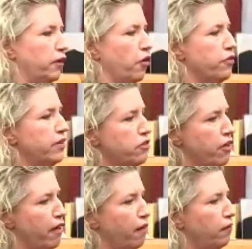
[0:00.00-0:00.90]
nurse at the
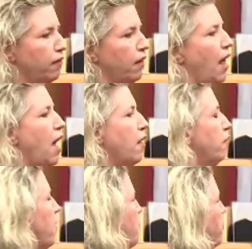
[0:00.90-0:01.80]
jail.
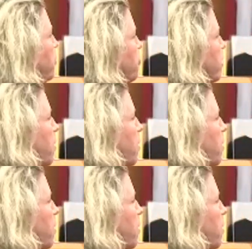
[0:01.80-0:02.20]
Um, I put Nurse